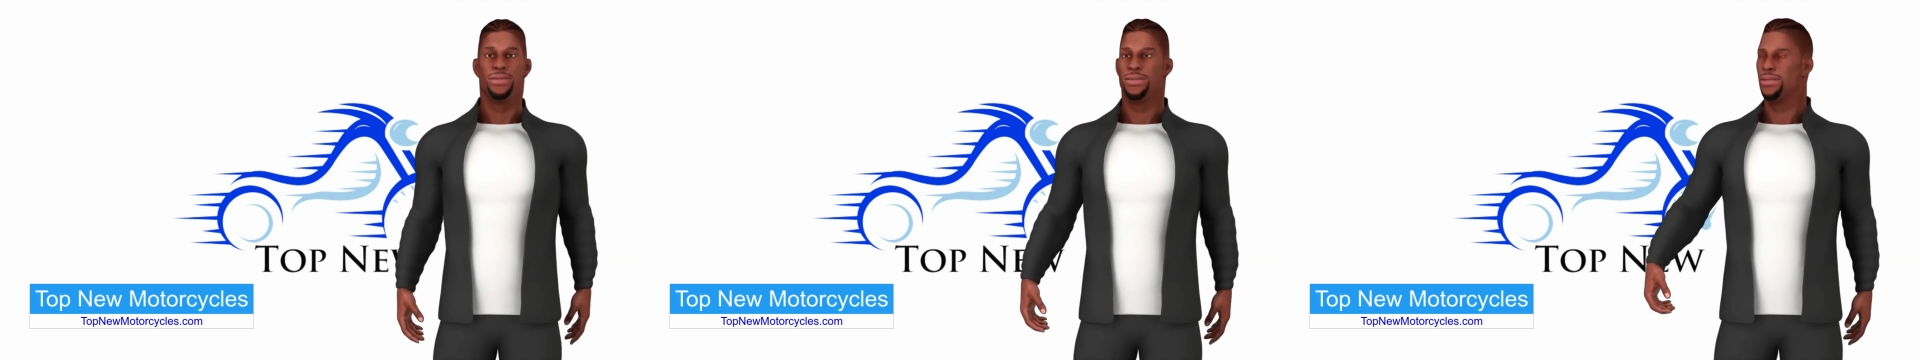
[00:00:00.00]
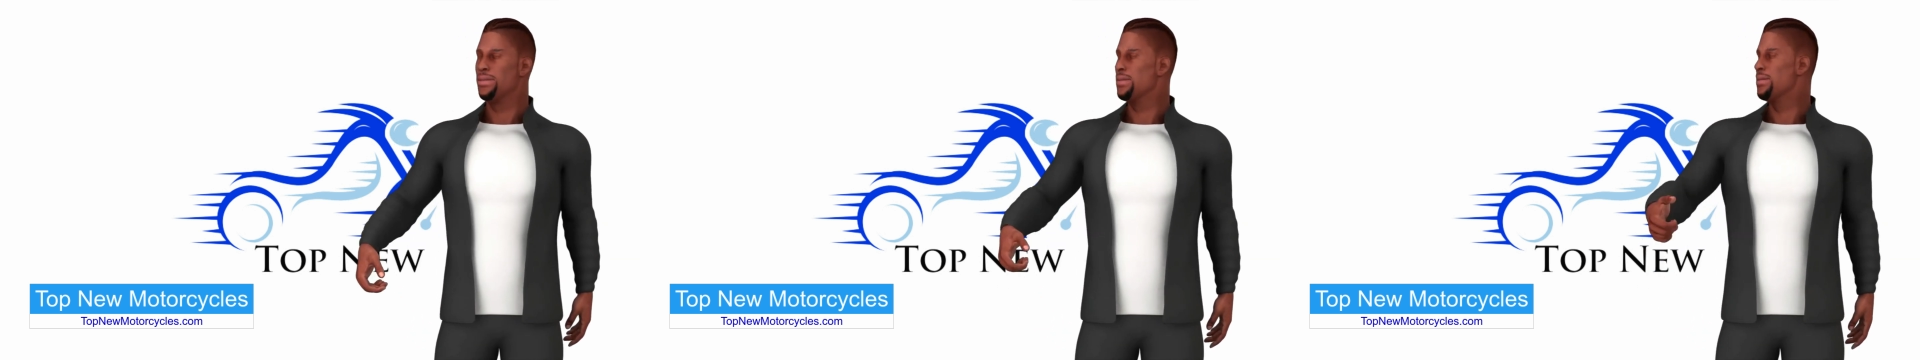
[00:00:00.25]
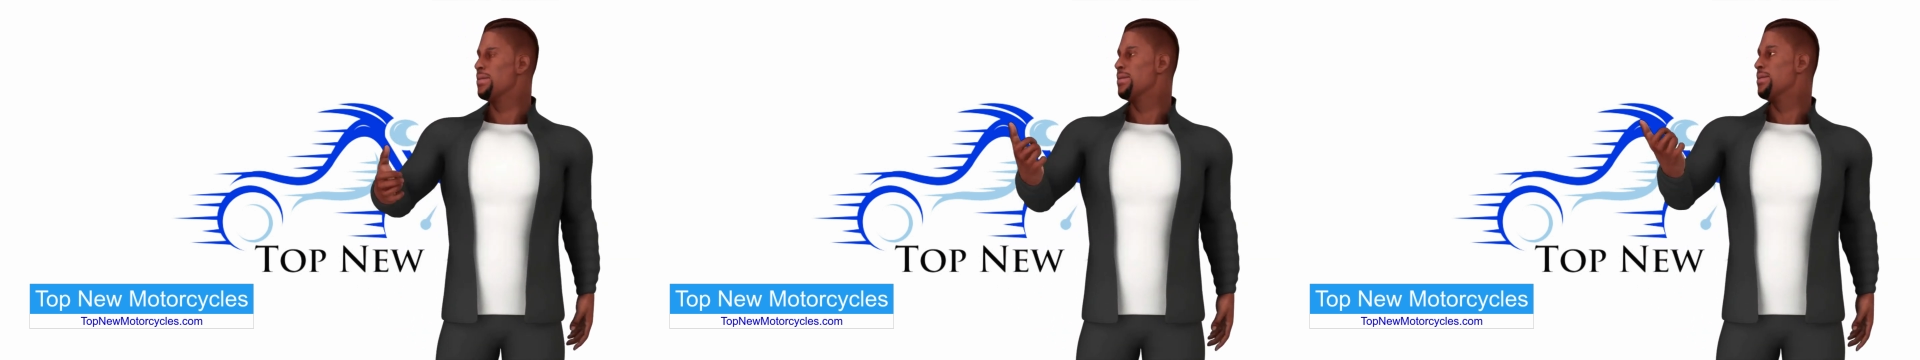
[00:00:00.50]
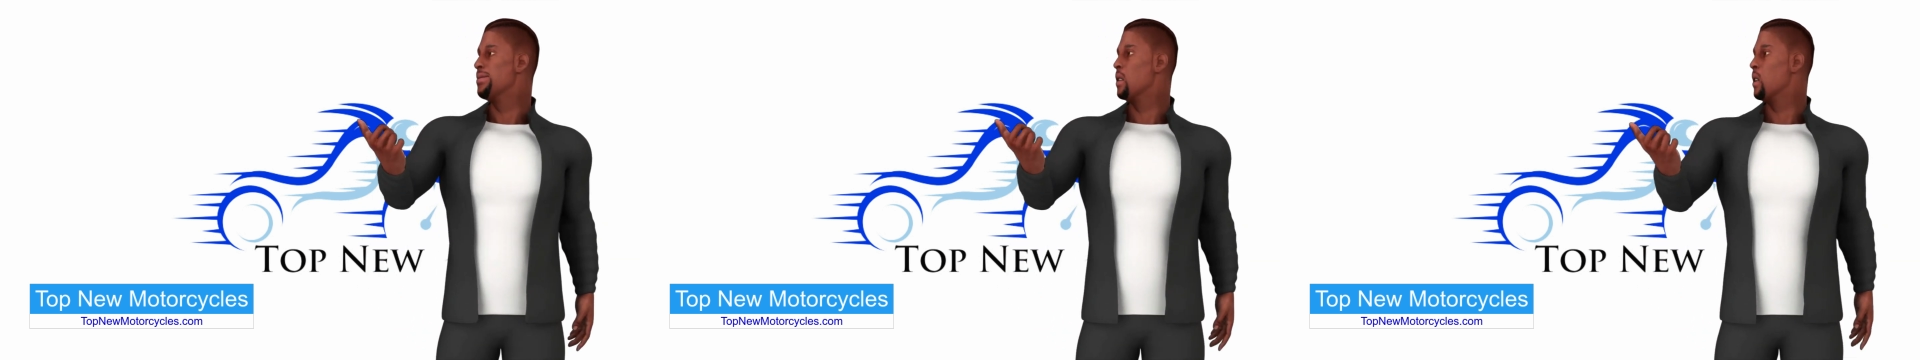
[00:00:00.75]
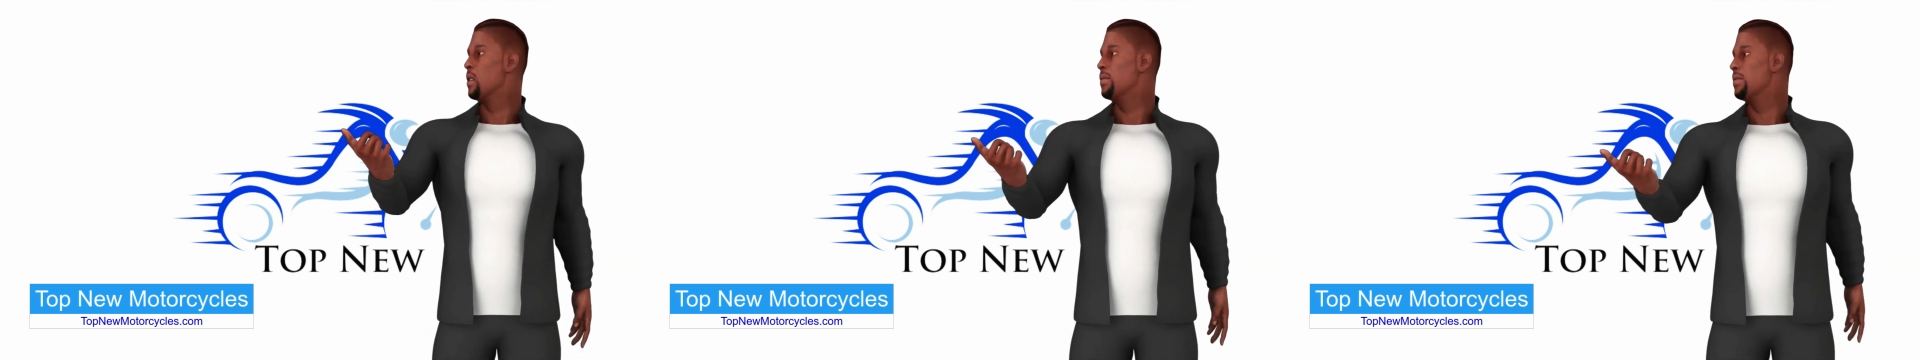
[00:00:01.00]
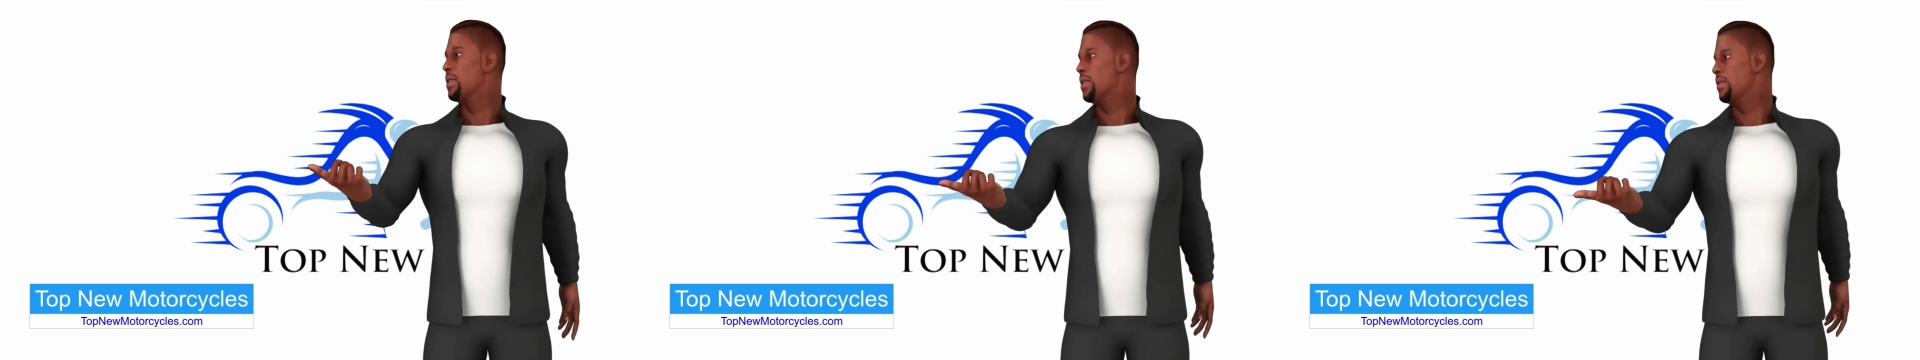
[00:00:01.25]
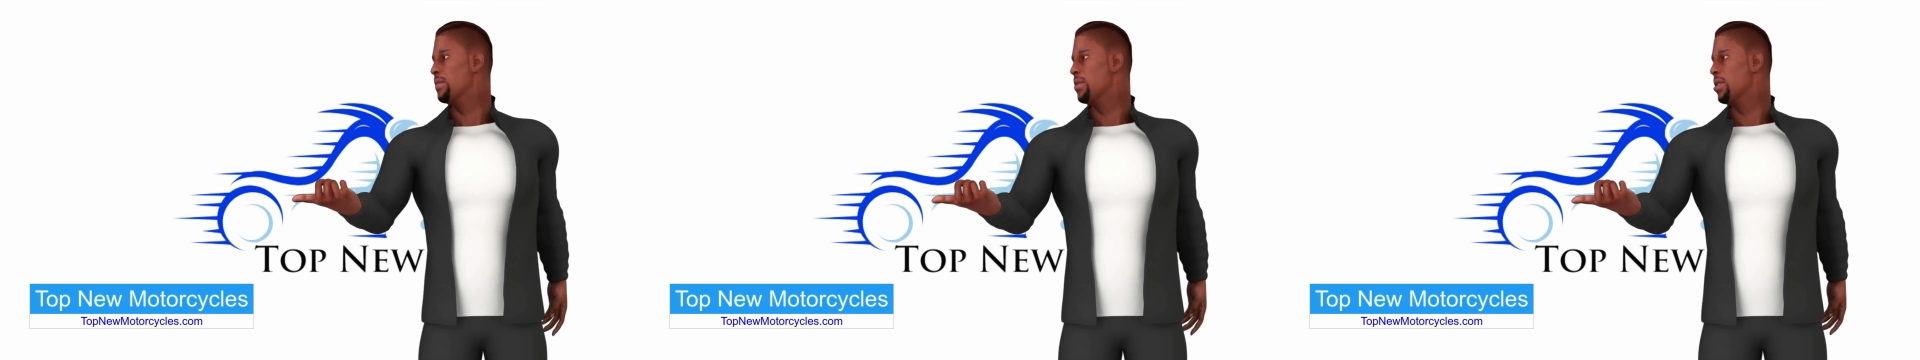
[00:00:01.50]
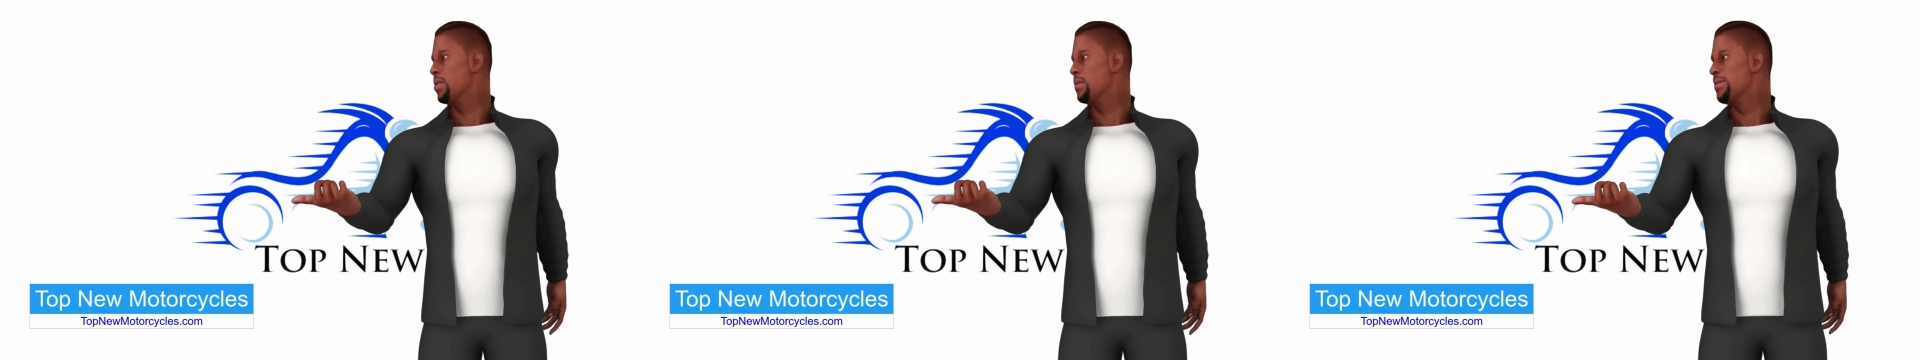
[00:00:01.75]
riders should also watch out for
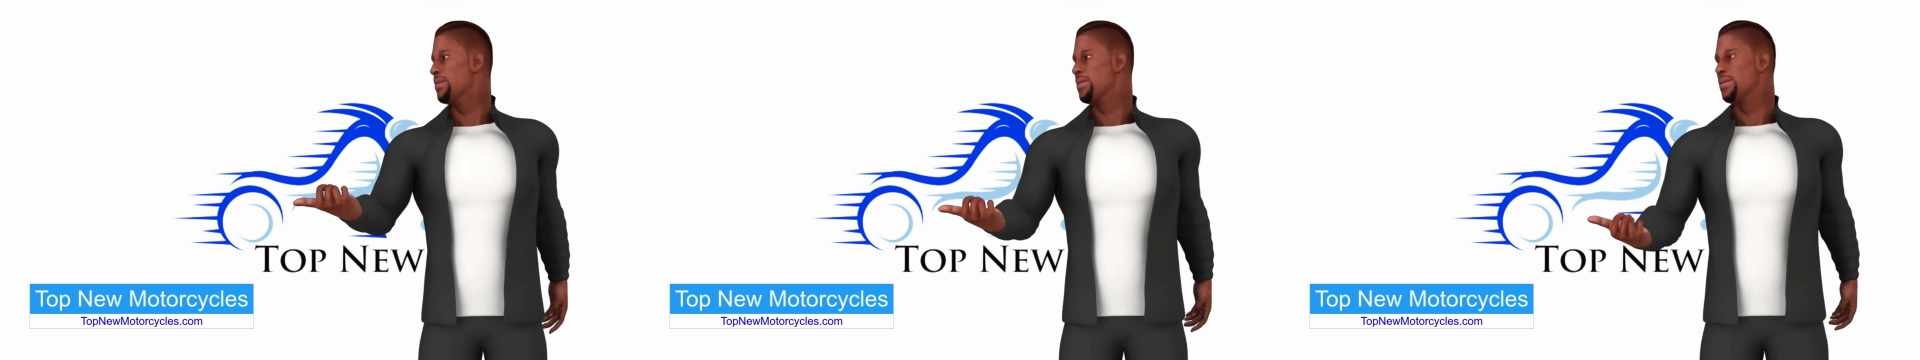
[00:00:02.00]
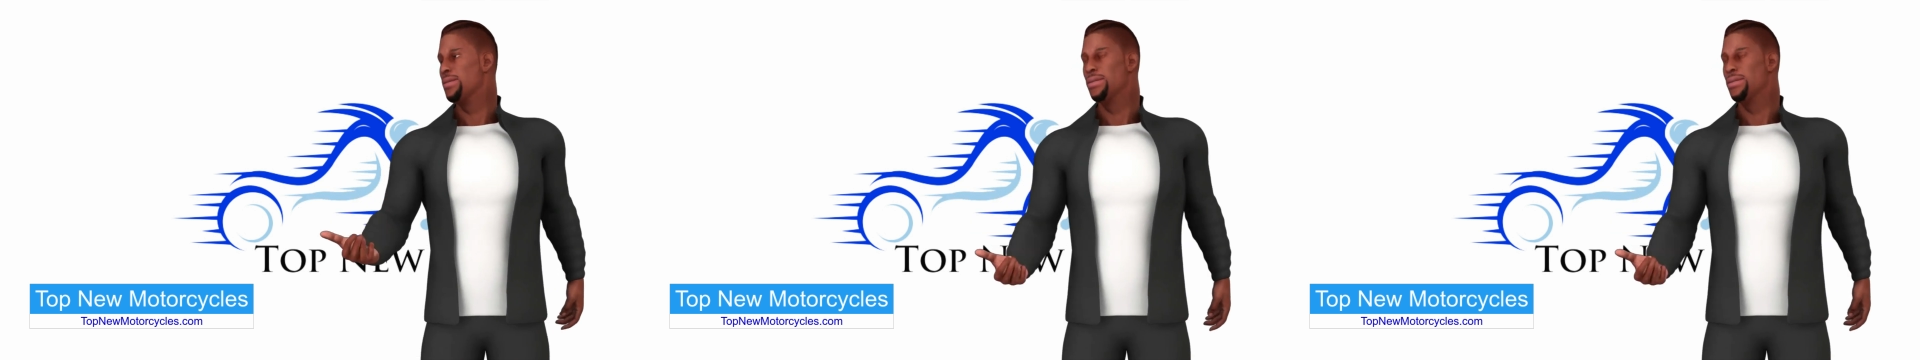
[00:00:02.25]
traffic.